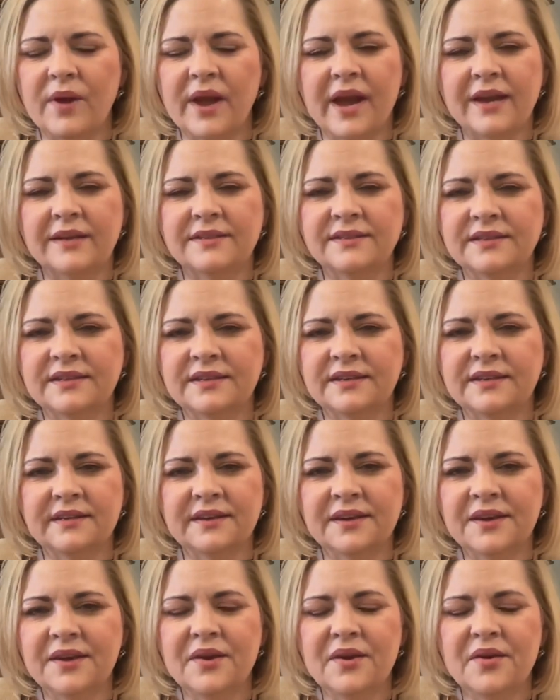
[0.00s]
asking,
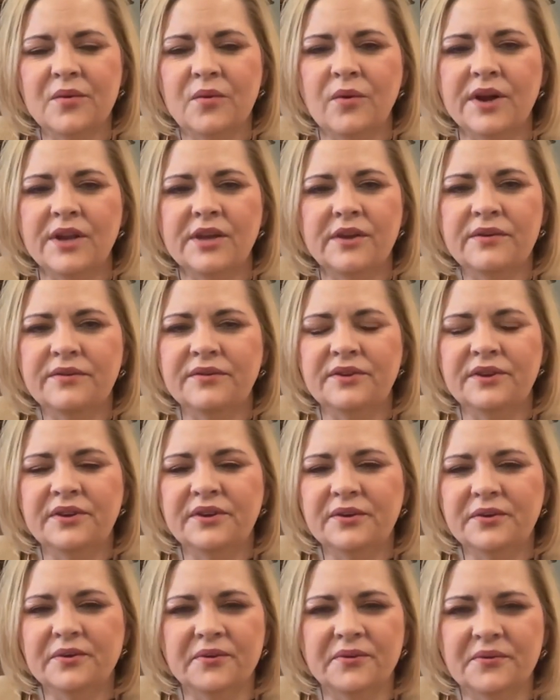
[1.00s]
what do you
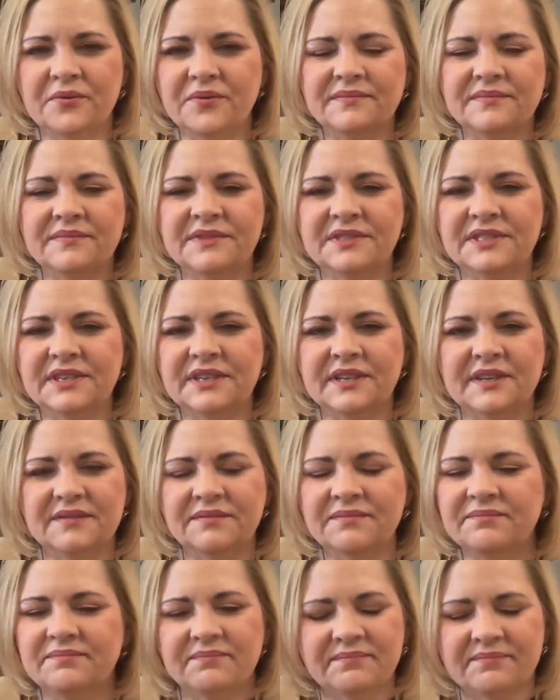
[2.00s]
do to
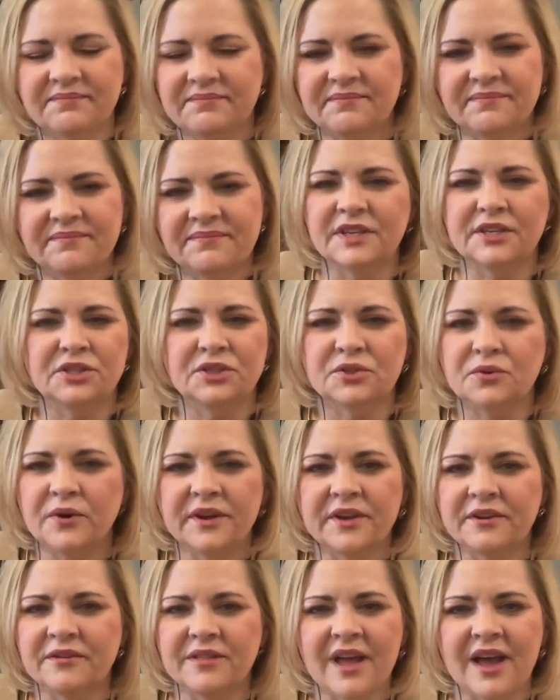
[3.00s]
enjoy
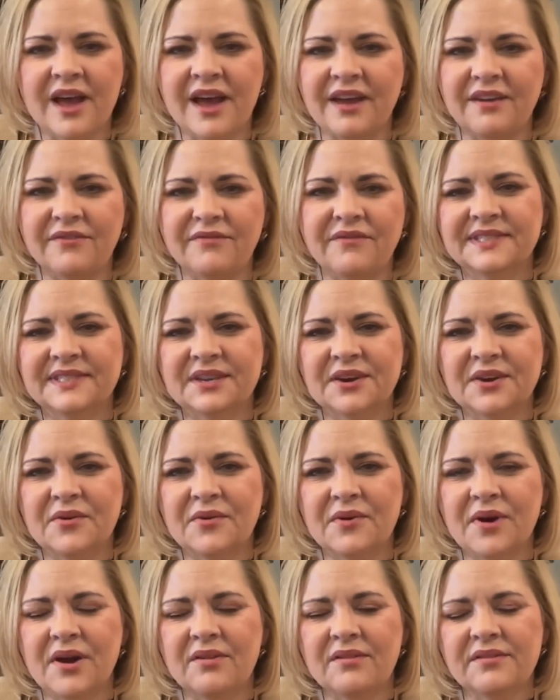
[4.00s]
your life?
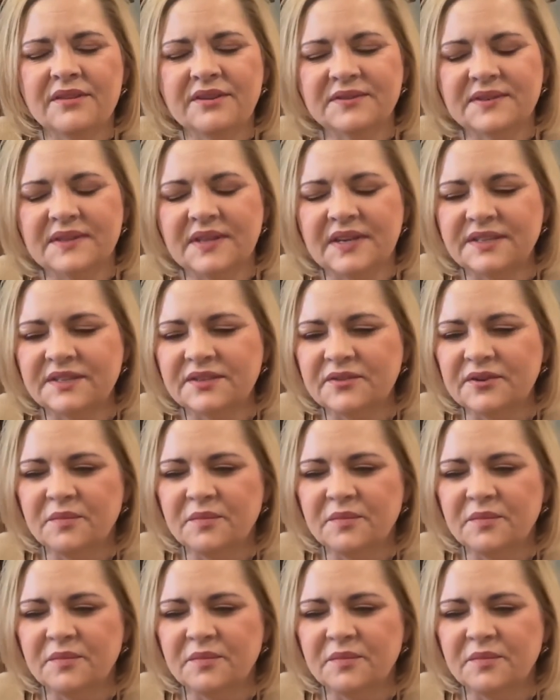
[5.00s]
So all of those things are